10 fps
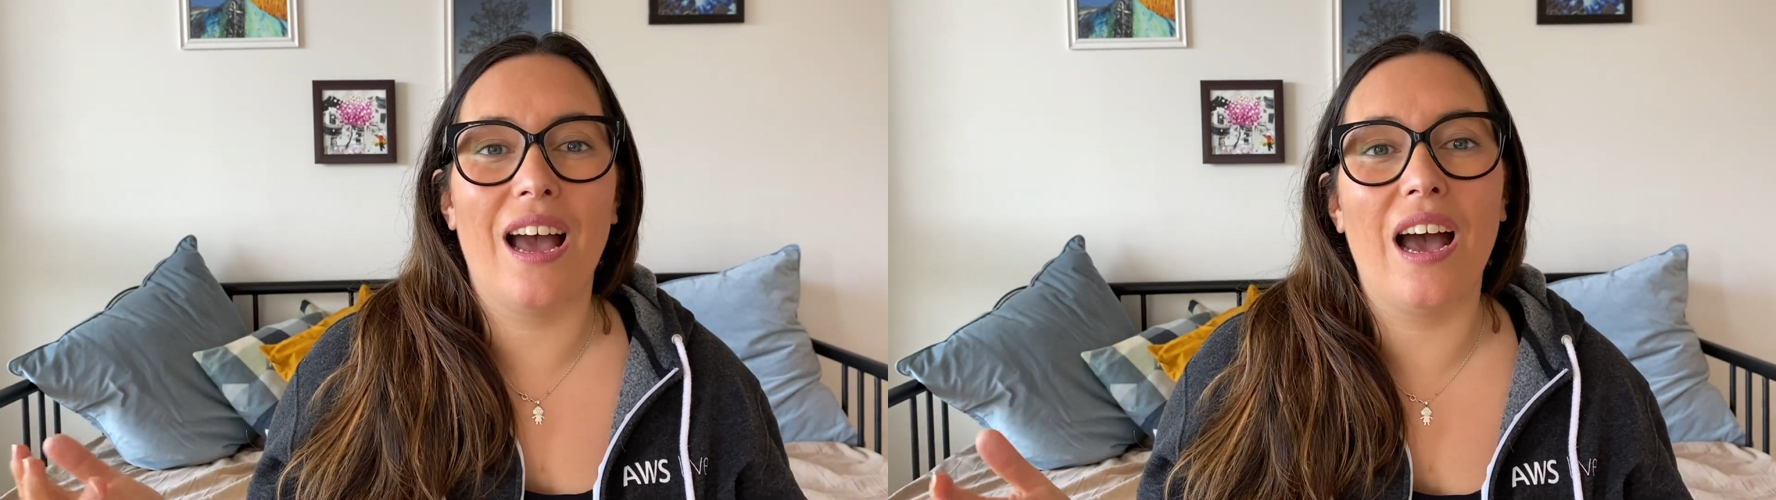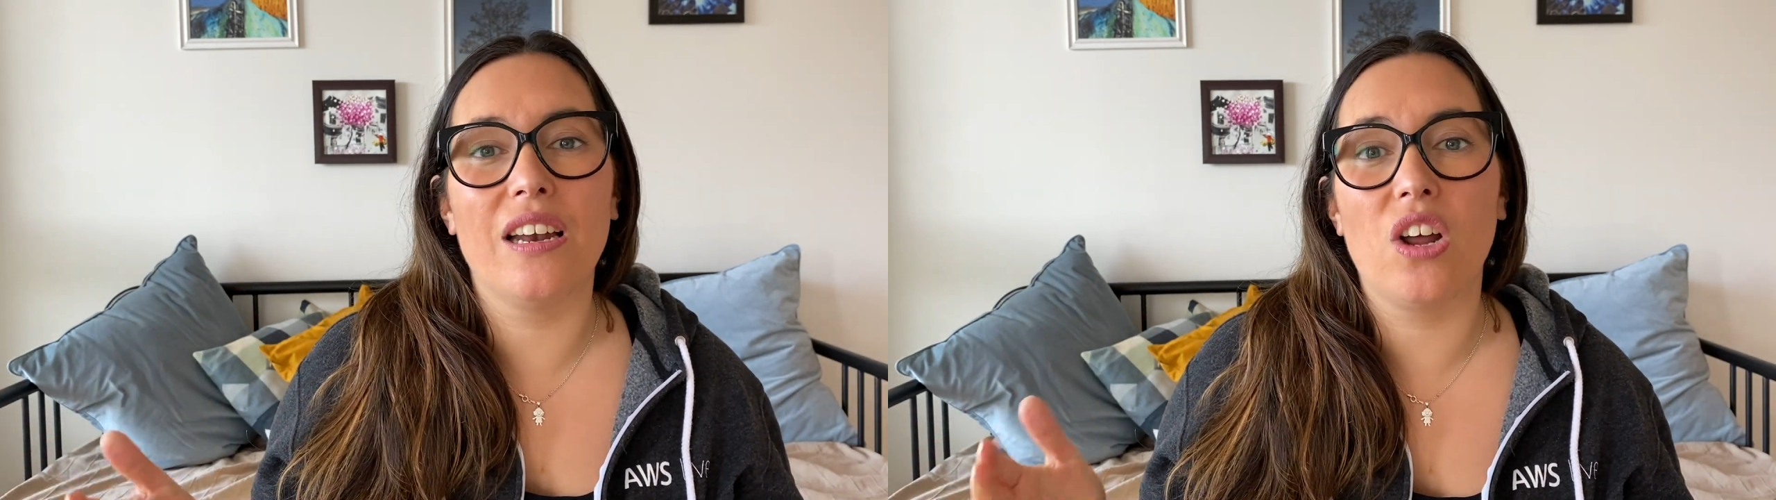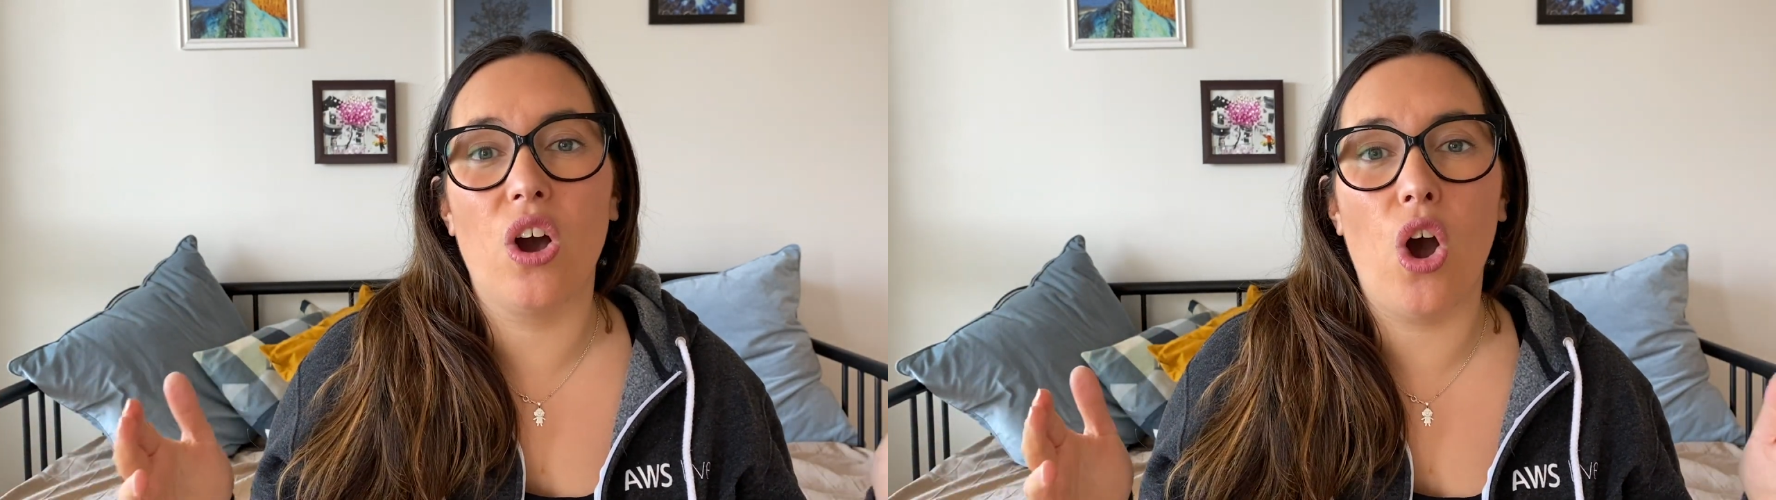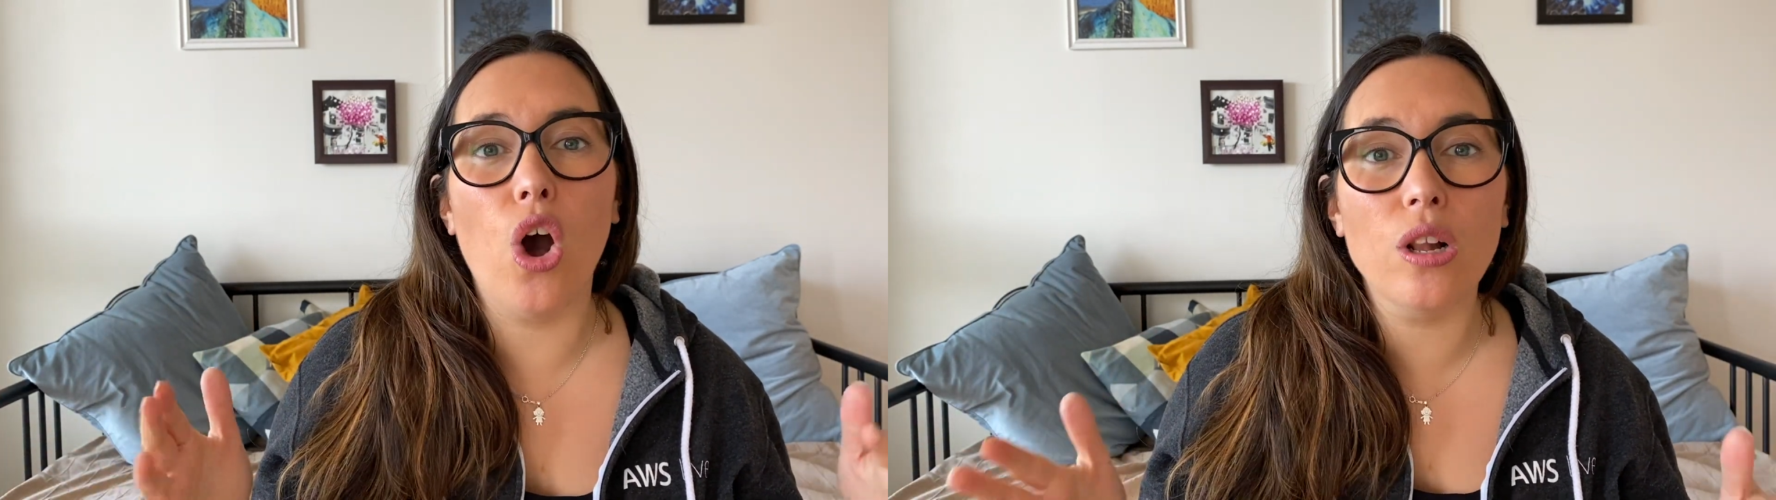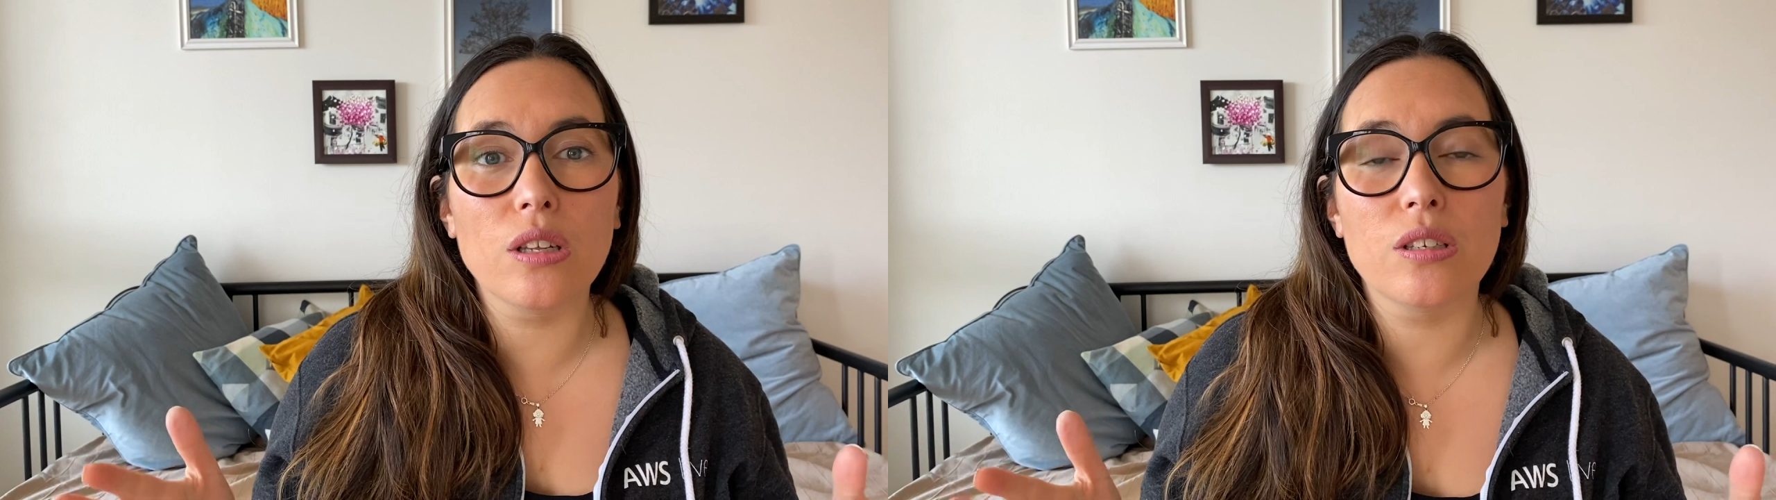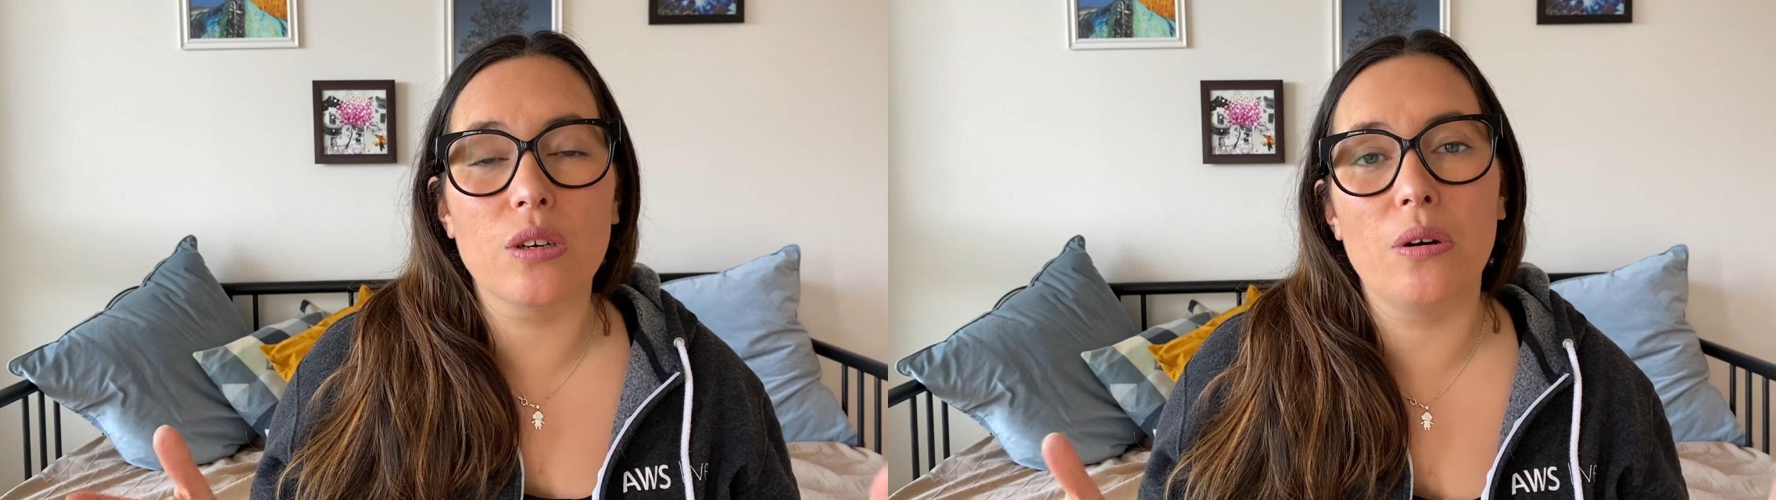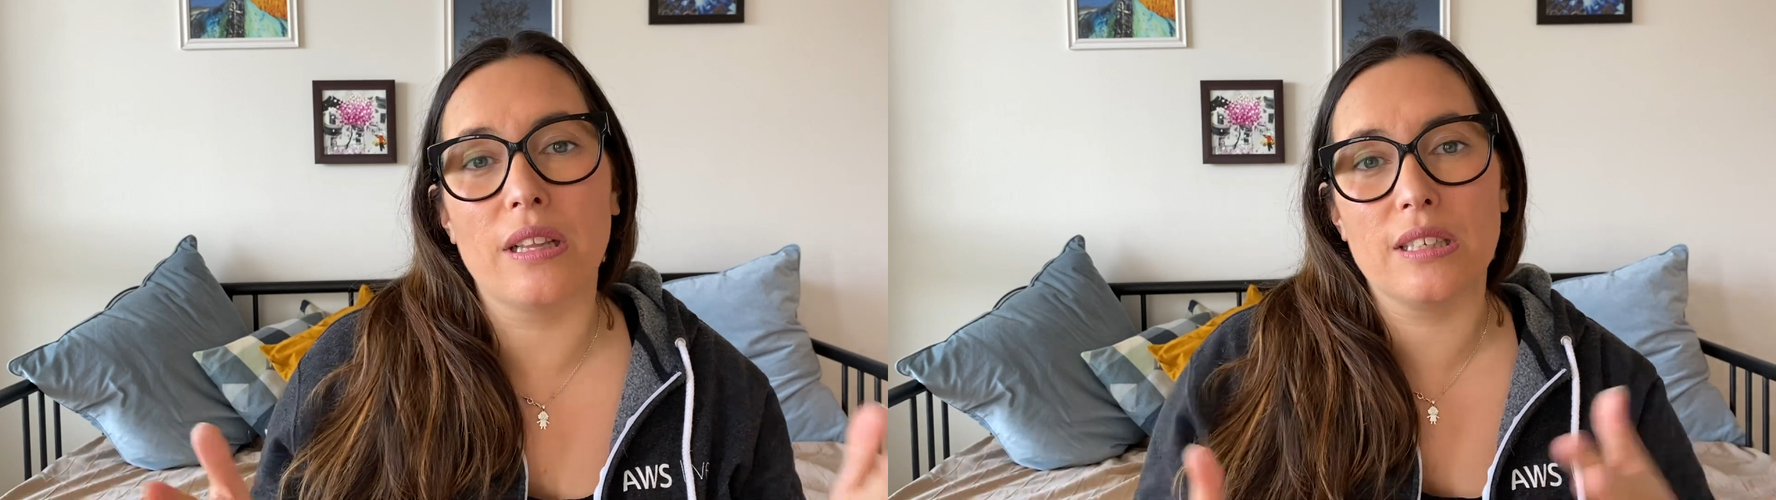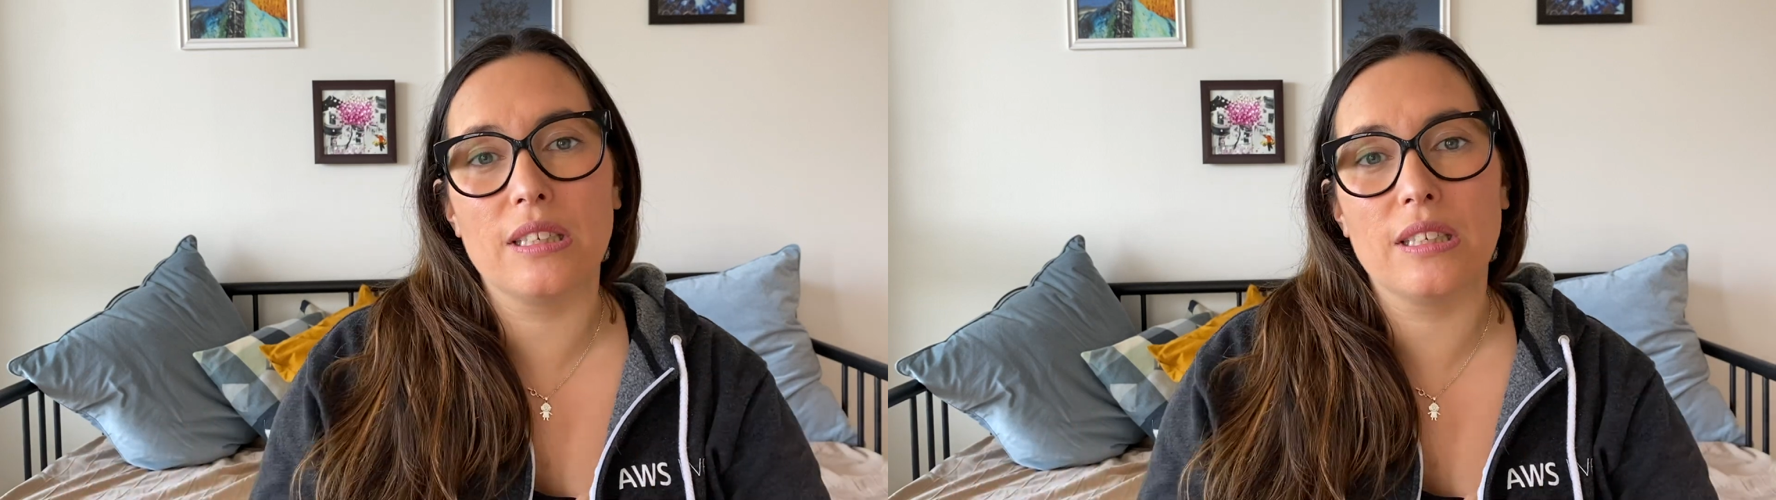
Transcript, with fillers: and also at the